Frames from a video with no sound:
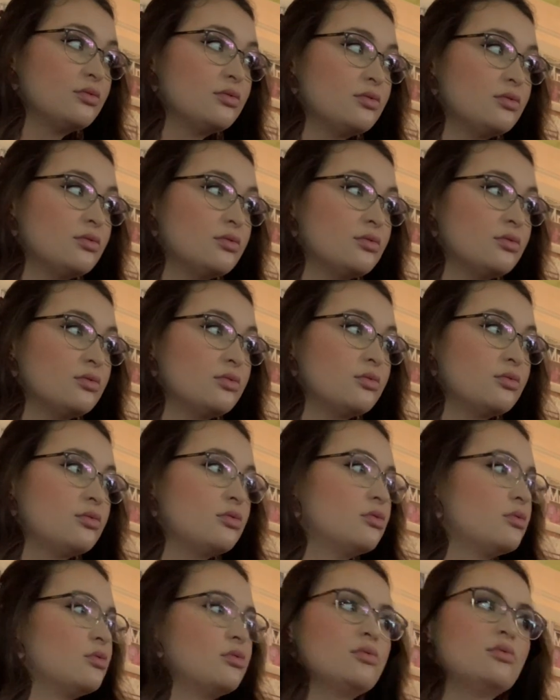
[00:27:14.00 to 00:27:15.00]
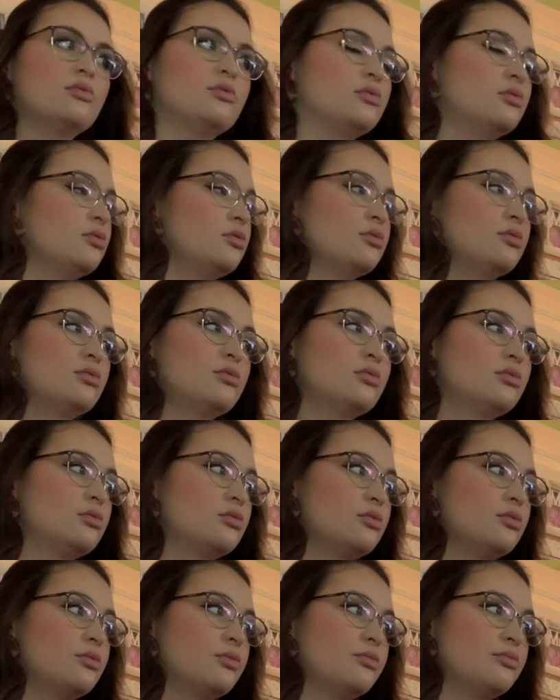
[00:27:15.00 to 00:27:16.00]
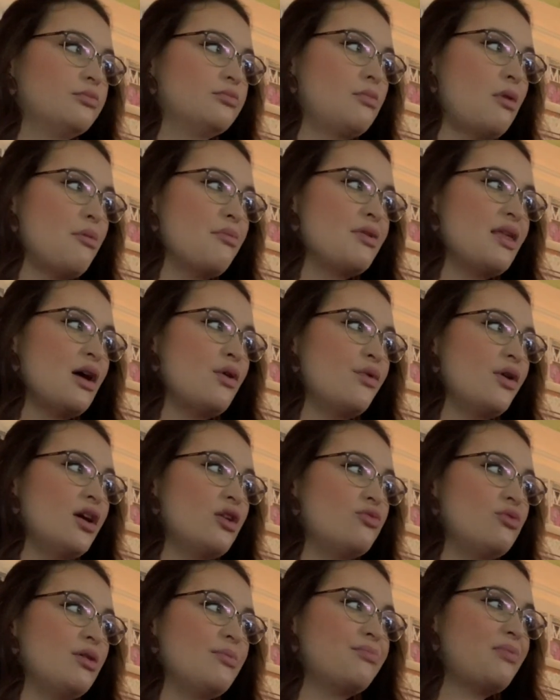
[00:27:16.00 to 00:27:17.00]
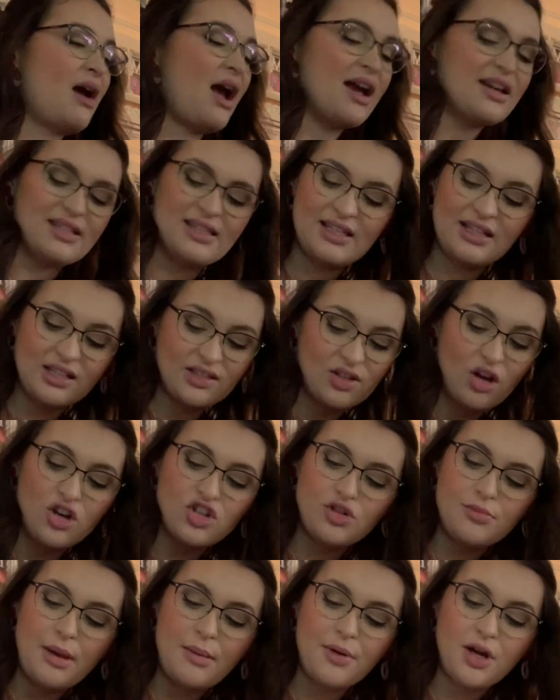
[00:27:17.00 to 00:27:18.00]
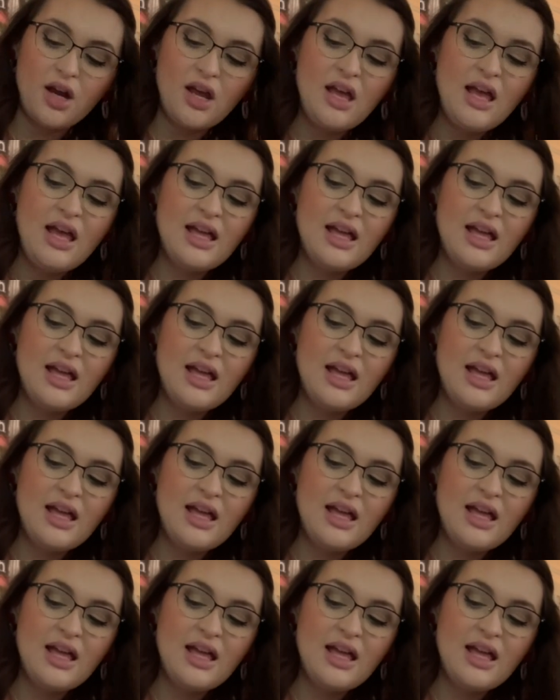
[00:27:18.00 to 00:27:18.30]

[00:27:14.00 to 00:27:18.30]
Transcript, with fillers: Mm-mm. Remember that word? We're practicing. It's hard to remember.